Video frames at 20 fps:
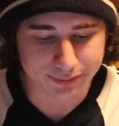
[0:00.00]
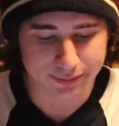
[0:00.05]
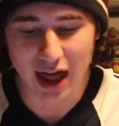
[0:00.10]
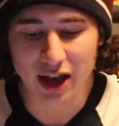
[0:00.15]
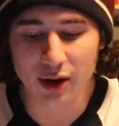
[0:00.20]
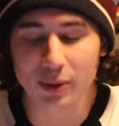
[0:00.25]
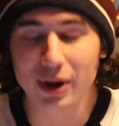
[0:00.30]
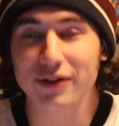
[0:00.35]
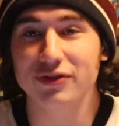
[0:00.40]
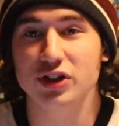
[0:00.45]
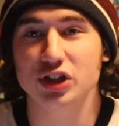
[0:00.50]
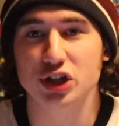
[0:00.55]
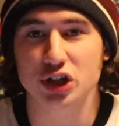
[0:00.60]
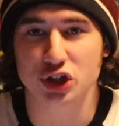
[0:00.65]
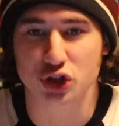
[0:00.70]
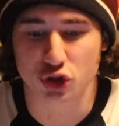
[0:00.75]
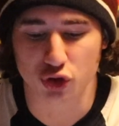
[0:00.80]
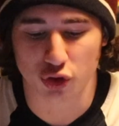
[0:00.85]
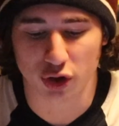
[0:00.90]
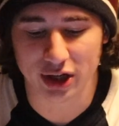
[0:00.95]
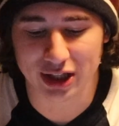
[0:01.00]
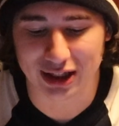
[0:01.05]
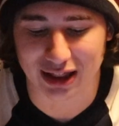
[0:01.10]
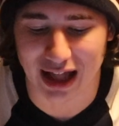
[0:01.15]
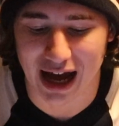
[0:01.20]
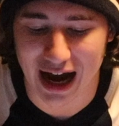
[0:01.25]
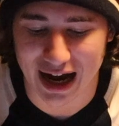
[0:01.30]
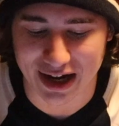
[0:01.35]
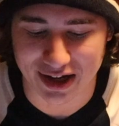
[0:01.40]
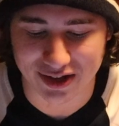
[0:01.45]
And then we have the Detroit
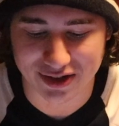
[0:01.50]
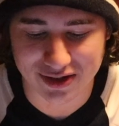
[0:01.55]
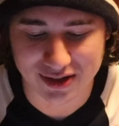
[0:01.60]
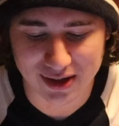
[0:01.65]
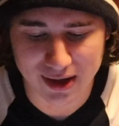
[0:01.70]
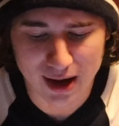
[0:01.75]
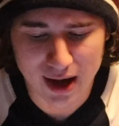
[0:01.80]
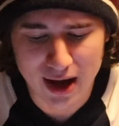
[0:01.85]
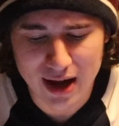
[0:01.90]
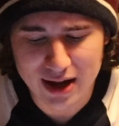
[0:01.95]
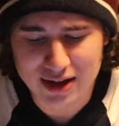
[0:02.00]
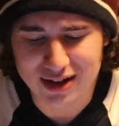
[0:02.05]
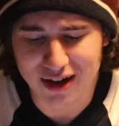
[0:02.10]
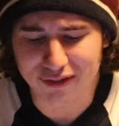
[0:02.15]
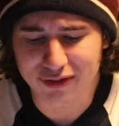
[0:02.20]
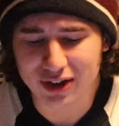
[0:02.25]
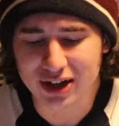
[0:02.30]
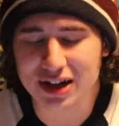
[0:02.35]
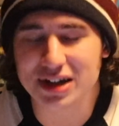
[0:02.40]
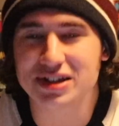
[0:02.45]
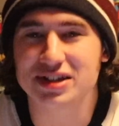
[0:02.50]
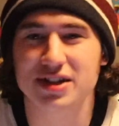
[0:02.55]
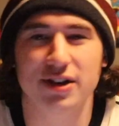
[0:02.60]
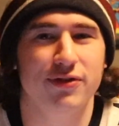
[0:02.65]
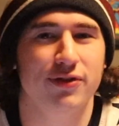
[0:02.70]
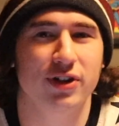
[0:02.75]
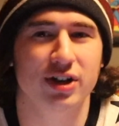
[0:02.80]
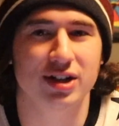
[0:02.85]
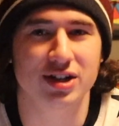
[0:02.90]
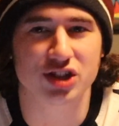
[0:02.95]
Lions. Definitely a
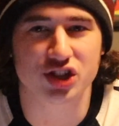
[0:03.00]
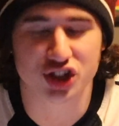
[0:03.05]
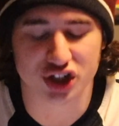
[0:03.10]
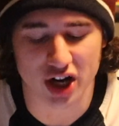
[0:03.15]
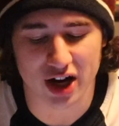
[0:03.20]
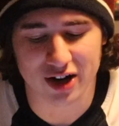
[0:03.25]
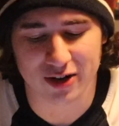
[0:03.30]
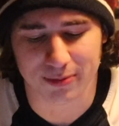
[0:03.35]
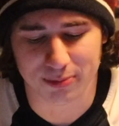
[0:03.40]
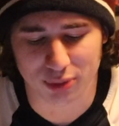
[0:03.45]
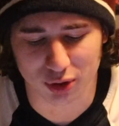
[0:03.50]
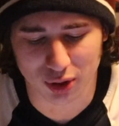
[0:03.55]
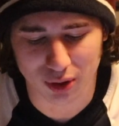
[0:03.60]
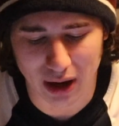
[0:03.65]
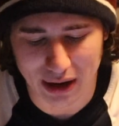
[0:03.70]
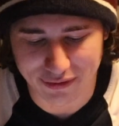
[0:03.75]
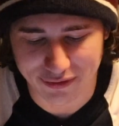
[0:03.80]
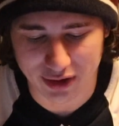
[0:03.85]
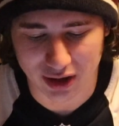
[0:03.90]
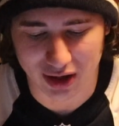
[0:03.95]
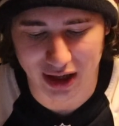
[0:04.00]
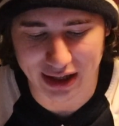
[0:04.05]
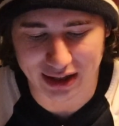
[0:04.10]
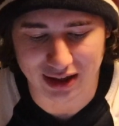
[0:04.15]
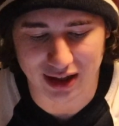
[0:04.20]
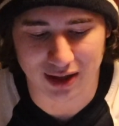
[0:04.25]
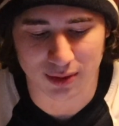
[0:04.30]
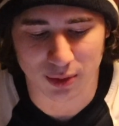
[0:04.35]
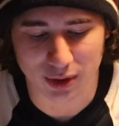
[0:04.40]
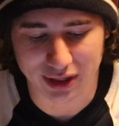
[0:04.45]
different shade of blue, I feel like,
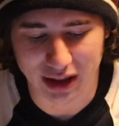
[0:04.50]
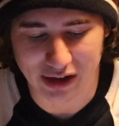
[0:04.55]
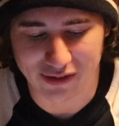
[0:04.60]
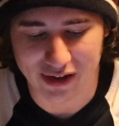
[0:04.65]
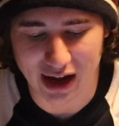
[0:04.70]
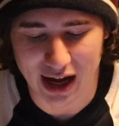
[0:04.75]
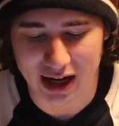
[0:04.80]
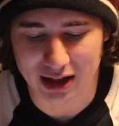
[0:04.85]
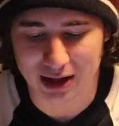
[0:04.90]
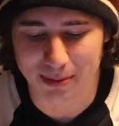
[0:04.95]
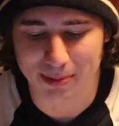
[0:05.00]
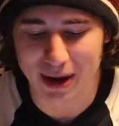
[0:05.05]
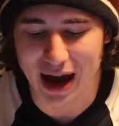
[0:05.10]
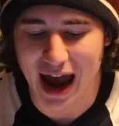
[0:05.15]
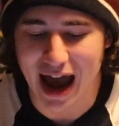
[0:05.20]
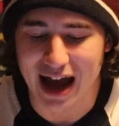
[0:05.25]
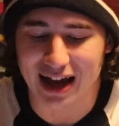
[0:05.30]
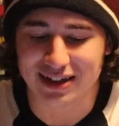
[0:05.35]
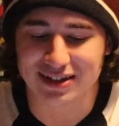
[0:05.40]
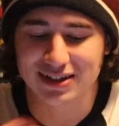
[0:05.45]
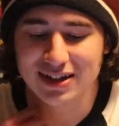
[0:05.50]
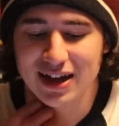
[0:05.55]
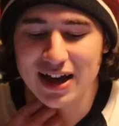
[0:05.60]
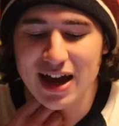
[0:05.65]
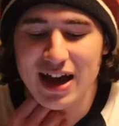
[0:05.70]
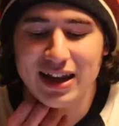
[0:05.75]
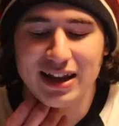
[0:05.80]
than what they've had in the past.